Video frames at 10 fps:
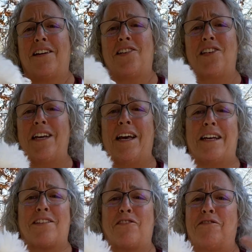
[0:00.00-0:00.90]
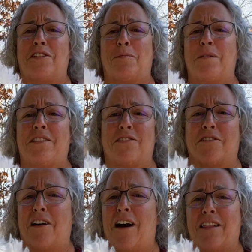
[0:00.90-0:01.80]
she has Christmas
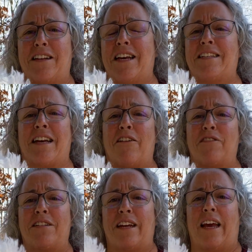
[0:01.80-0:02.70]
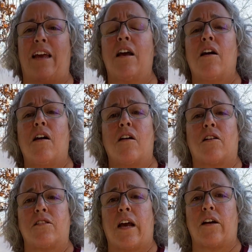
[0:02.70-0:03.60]
or holidays every day
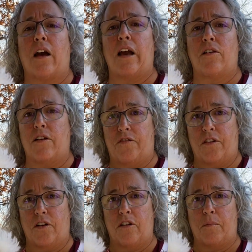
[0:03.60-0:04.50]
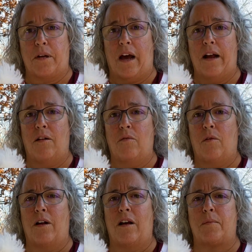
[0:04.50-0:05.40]
because I cook for her, but I don't
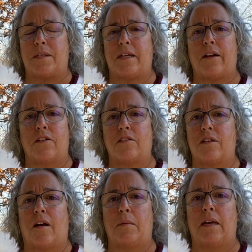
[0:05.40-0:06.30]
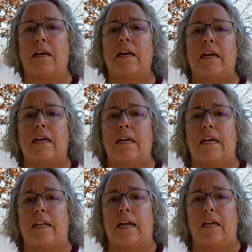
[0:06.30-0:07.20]
want to upset her tummy
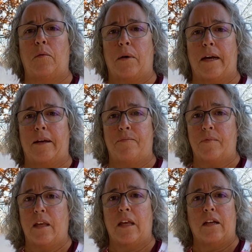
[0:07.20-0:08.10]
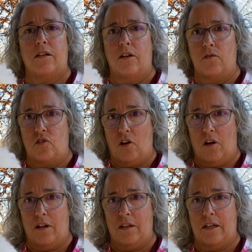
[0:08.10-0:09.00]
in any way. No
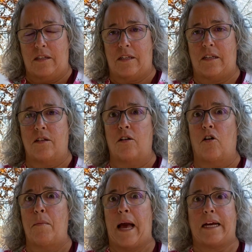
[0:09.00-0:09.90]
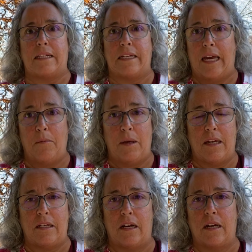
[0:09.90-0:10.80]
chocolates, no
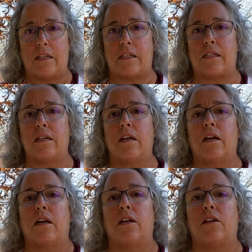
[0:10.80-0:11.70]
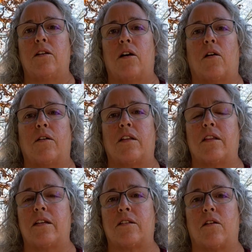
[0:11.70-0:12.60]
macadamia nuts, you know, the
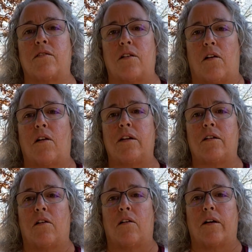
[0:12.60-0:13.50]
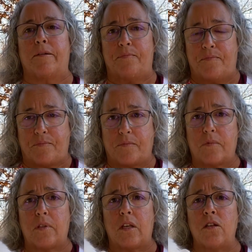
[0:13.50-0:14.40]
list goes on and on.
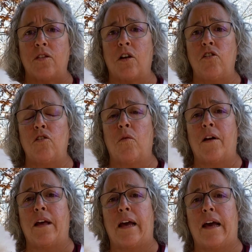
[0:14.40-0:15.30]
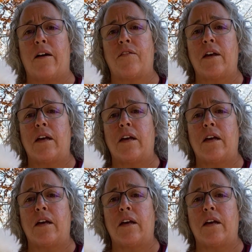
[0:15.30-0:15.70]
So you want to have